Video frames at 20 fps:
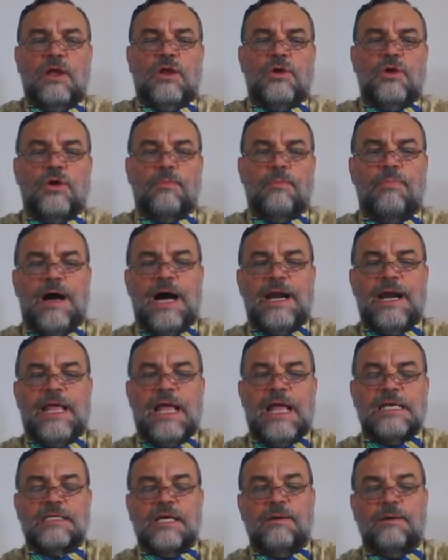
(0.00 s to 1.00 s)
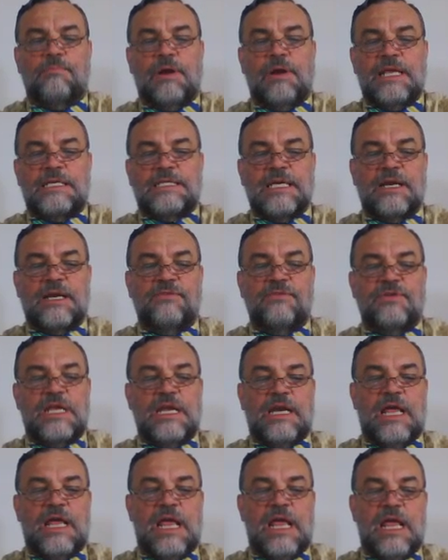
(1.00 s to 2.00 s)
your body has a complete set of
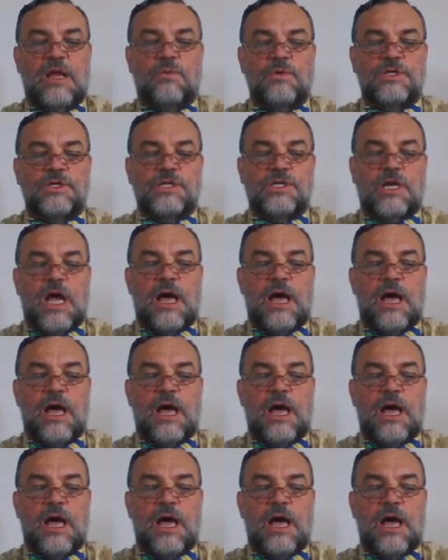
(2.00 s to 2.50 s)
DNA which